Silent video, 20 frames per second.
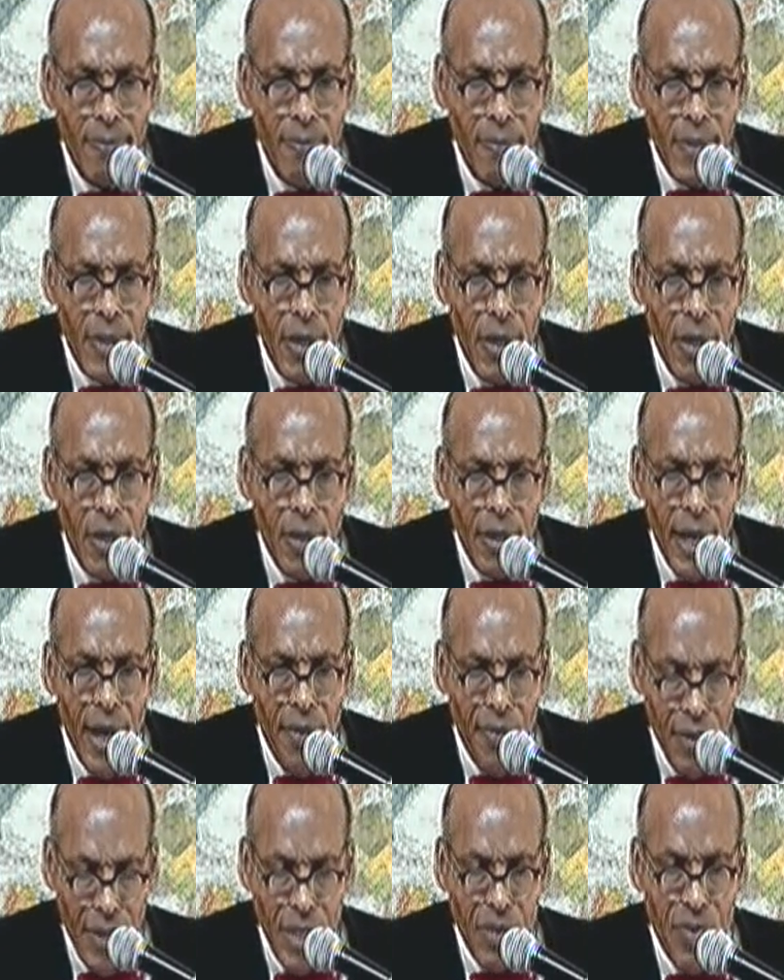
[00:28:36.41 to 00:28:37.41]
You know,
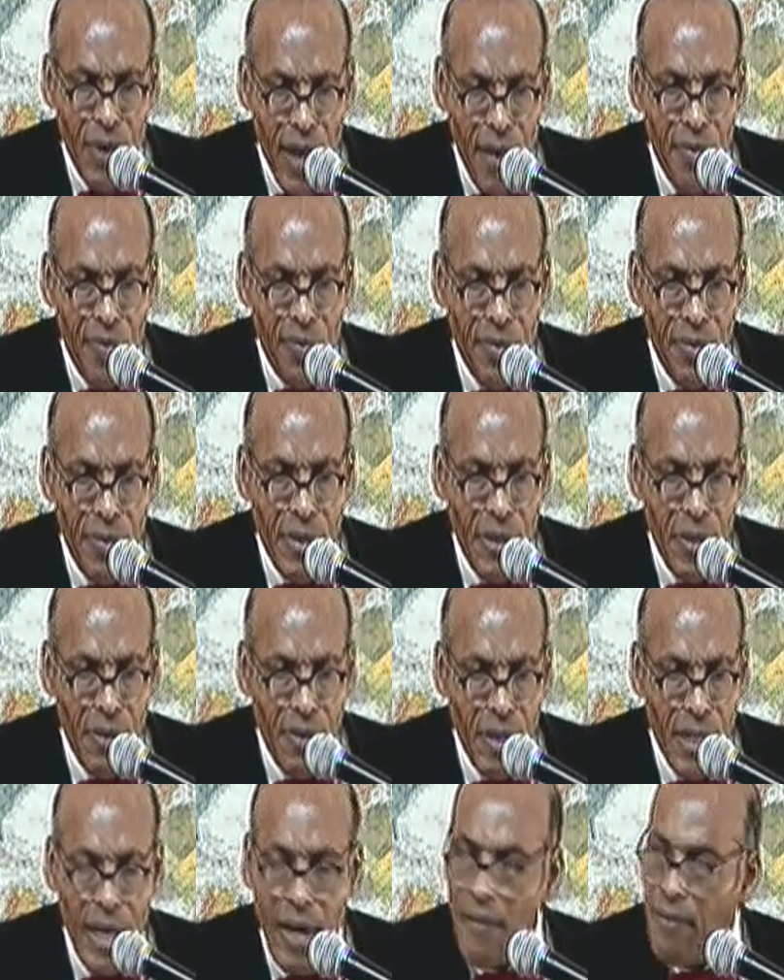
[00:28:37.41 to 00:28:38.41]
and that's why, you know,
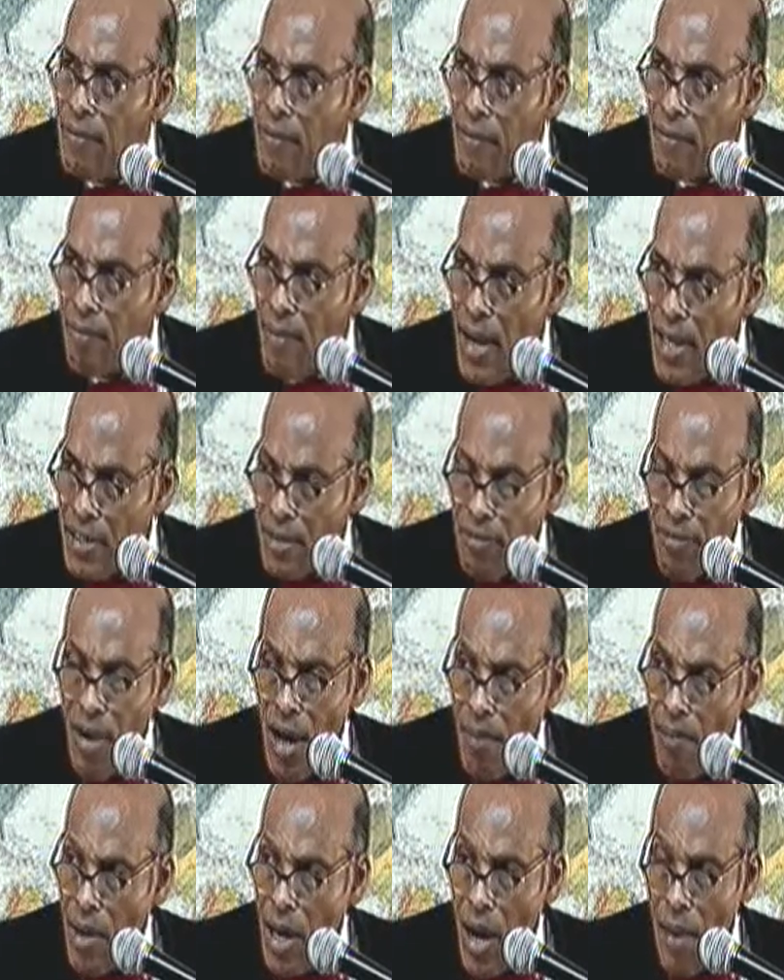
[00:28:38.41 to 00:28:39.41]
love, that's
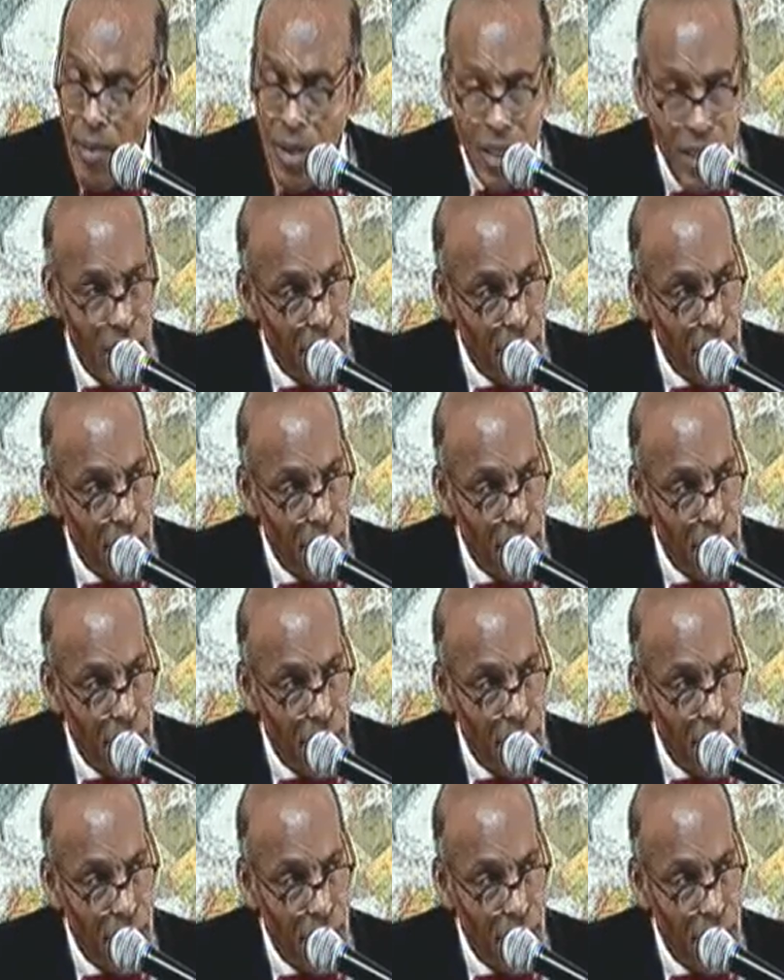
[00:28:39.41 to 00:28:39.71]
what I'm